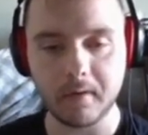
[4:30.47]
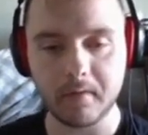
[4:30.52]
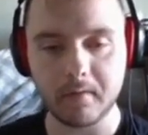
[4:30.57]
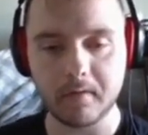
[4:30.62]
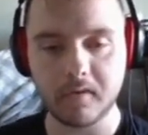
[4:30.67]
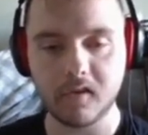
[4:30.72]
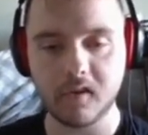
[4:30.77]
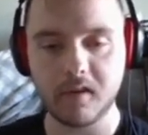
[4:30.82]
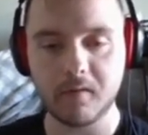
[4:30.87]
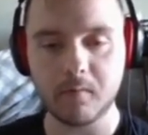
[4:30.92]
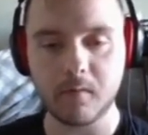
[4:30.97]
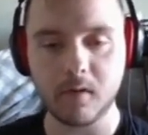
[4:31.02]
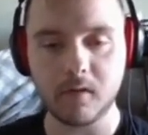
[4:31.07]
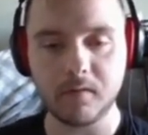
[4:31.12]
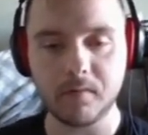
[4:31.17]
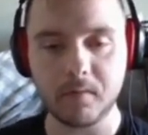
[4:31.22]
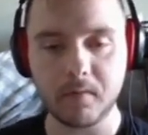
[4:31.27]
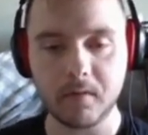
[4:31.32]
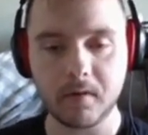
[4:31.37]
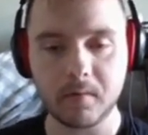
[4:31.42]
We've received
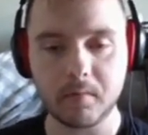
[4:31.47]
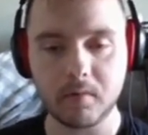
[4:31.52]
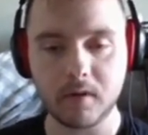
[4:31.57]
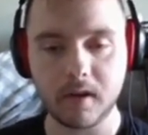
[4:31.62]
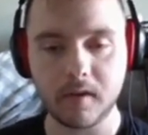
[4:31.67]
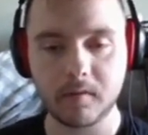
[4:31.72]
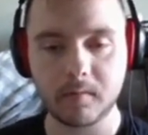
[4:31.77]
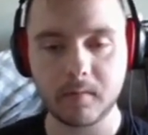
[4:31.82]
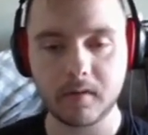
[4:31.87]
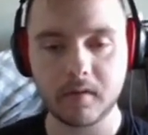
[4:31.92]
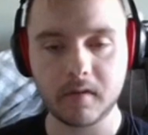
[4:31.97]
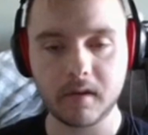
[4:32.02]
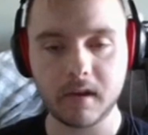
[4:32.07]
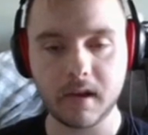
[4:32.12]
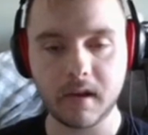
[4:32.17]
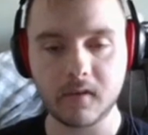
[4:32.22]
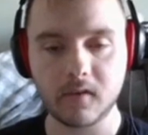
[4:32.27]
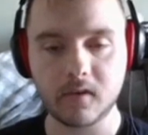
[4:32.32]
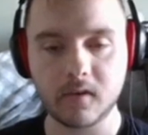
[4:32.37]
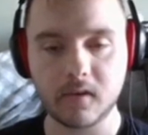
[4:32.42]
multiple complaints from other
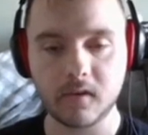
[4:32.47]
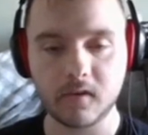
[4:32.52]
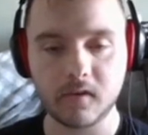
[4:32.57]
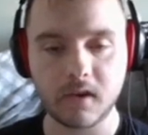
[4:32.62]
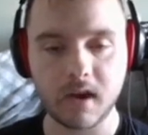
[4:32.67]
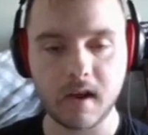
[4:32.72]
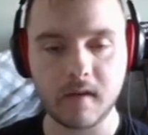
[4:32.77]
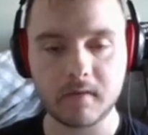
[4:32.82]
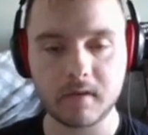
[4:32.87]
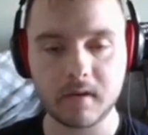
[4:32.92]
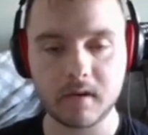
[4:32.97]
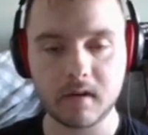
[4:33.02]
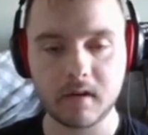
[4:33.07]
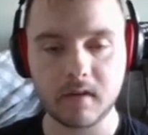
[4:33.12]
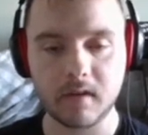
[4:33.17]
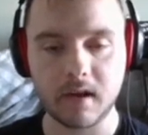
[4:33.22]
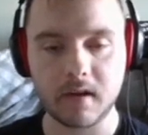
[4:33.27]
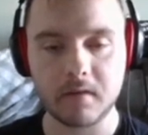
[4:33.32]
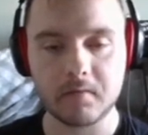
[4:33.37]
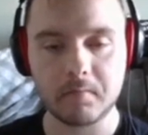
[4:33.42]
guests and our staff
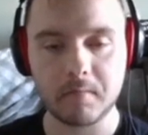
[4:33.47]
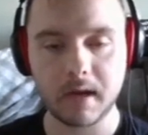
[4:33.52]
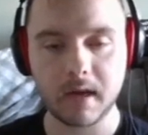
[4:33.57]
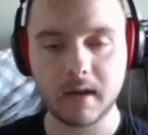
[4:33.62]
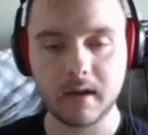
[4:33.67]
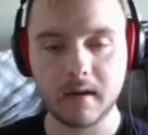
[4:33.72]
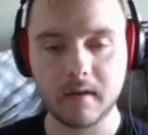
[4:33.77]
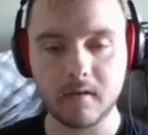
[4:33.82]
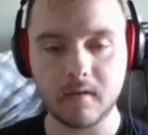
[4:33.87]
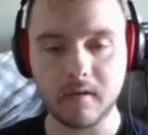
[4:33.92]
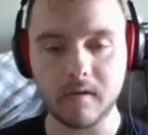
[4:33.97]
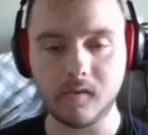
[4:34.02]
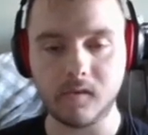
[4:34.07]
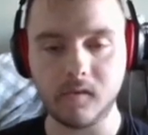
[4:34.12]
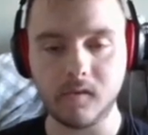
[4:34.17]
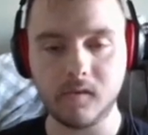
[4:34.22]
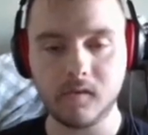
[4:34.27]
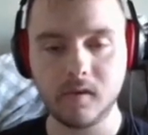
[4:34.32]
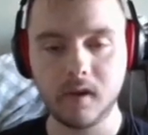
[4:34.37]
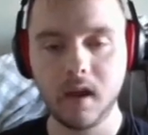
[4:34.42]
regarding loud banging
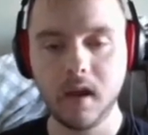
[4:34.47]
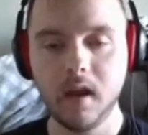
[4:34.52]
noises